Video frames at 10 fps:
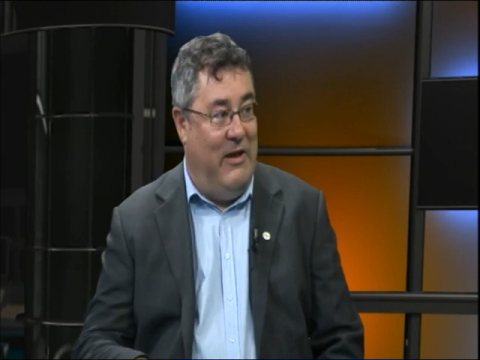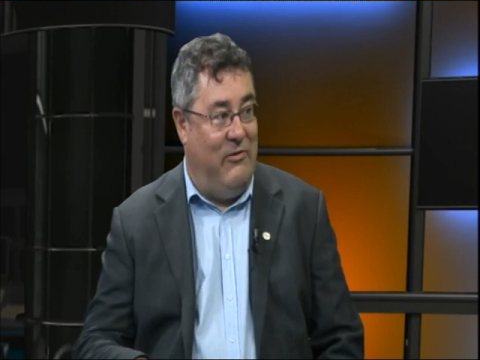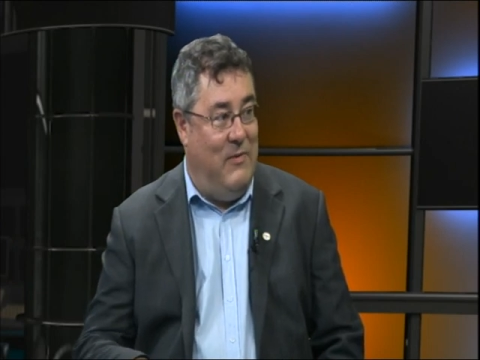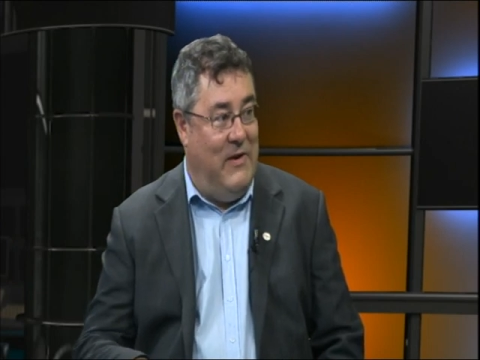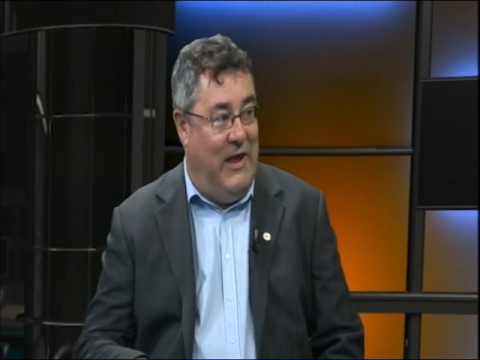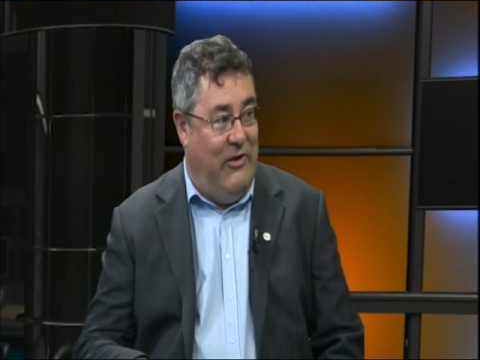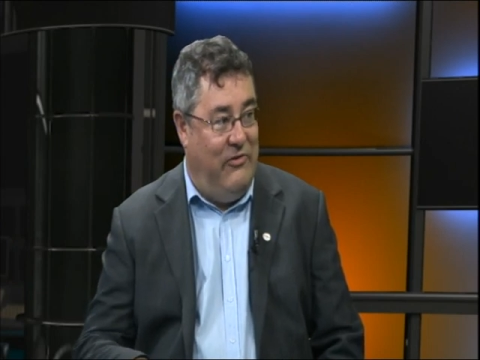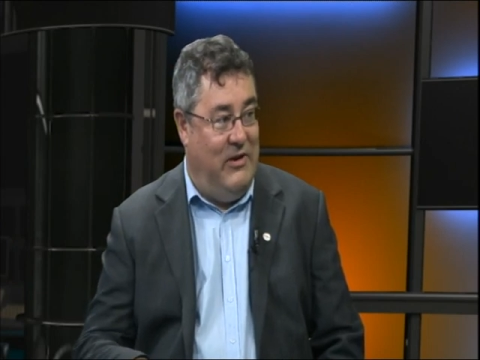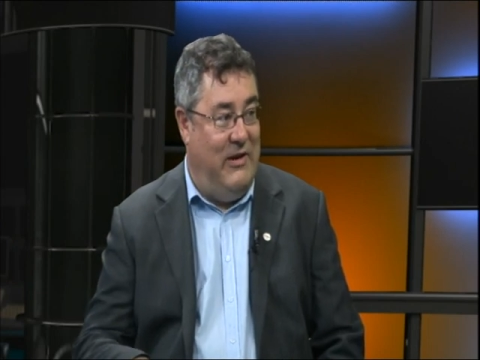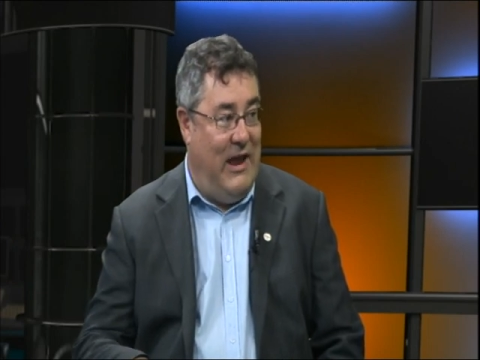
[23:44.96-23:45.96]

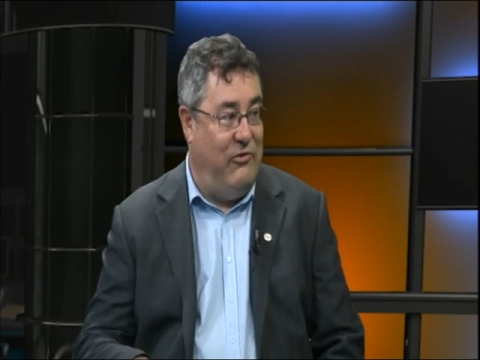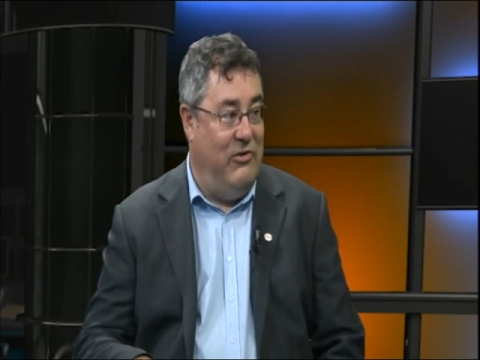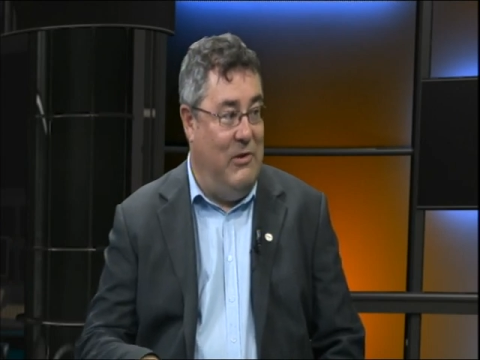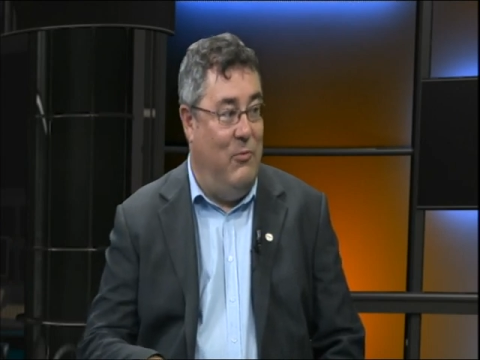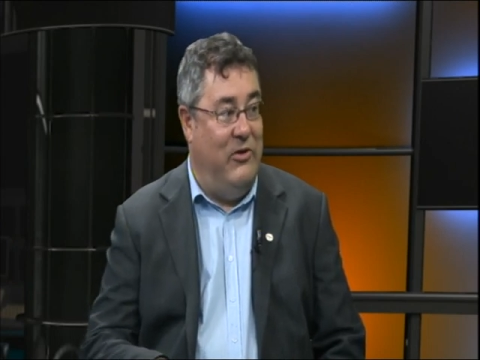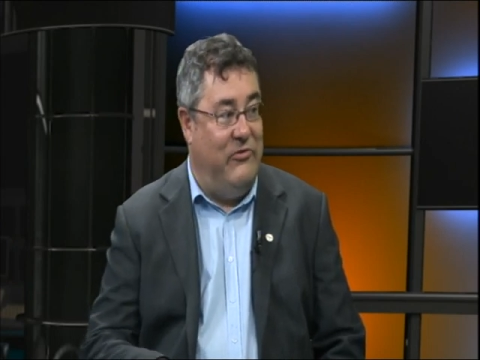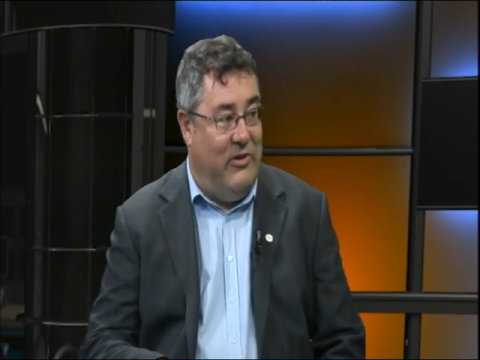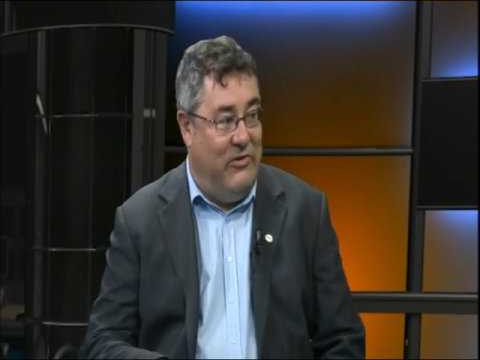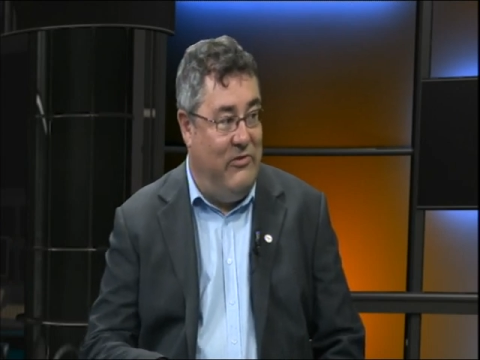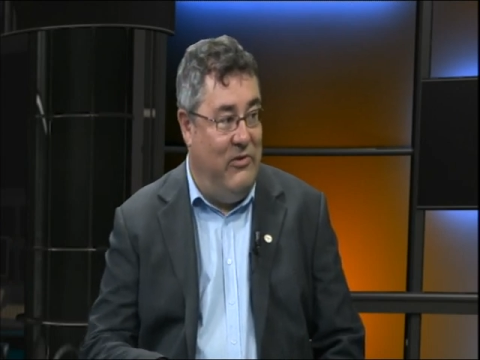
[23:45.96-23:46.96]
explanation, it actually
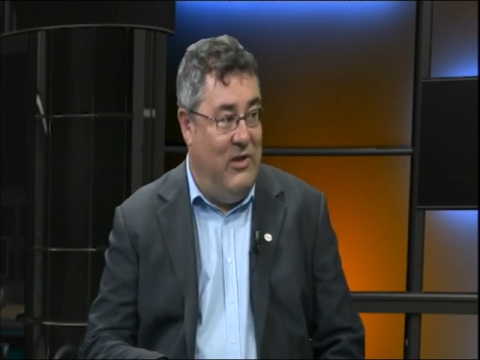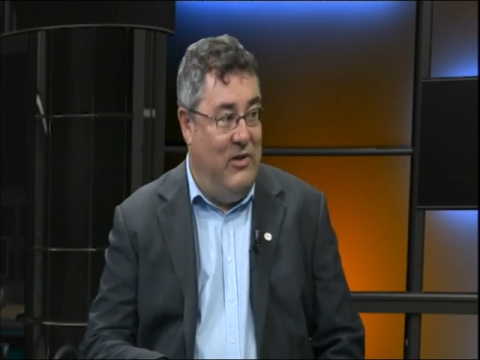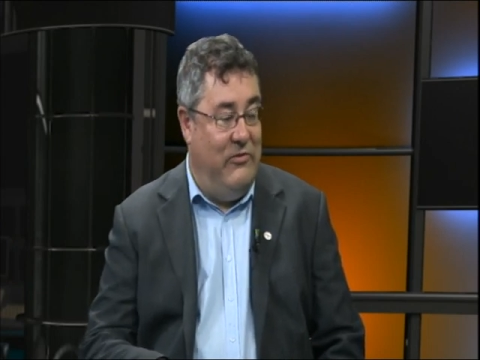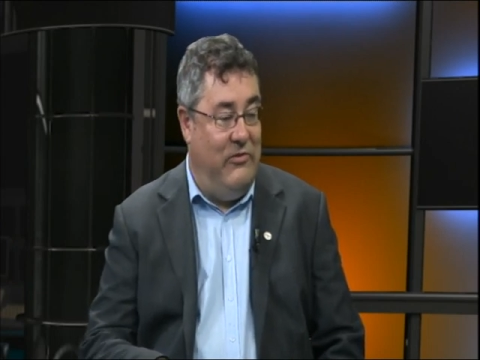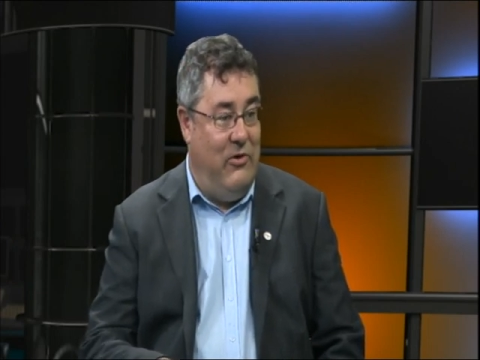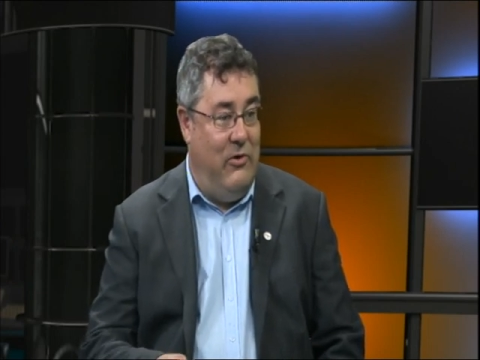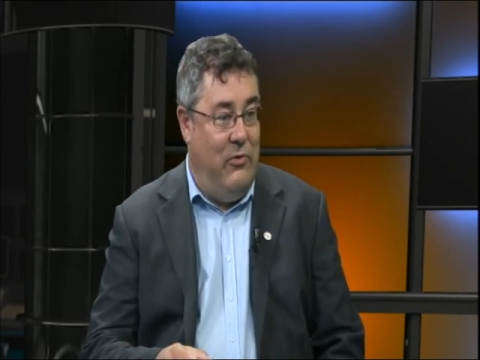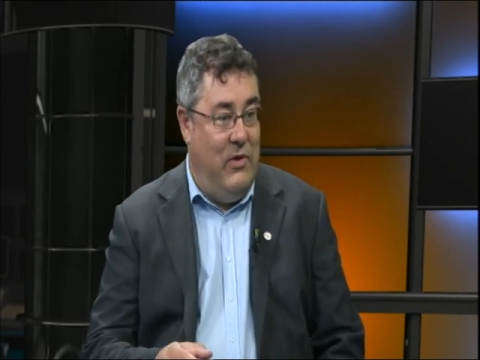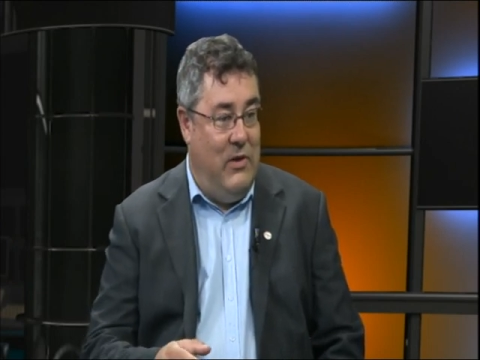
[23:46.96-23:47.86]
wasn't. So,